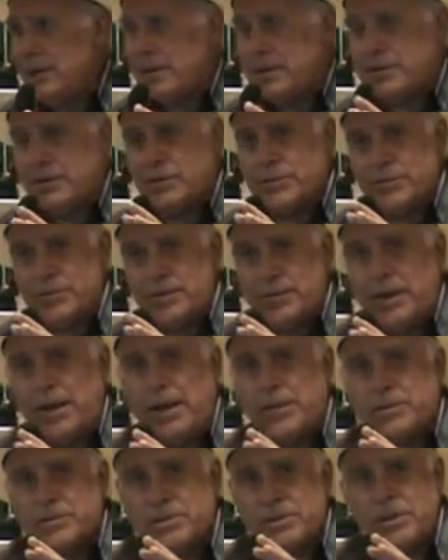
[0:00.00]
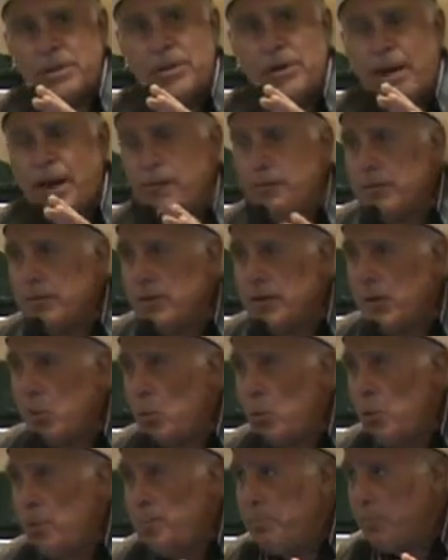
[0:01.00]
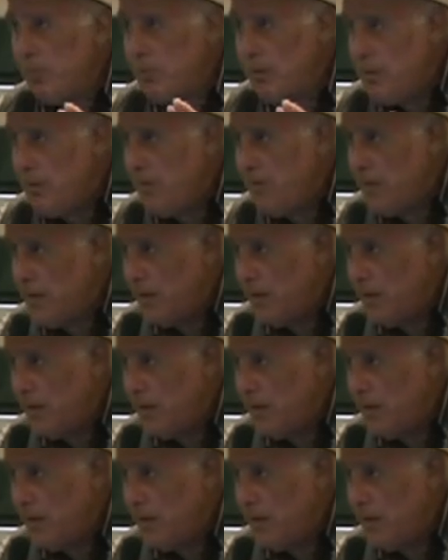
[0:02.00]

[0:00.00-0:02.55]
It goes against everything we believe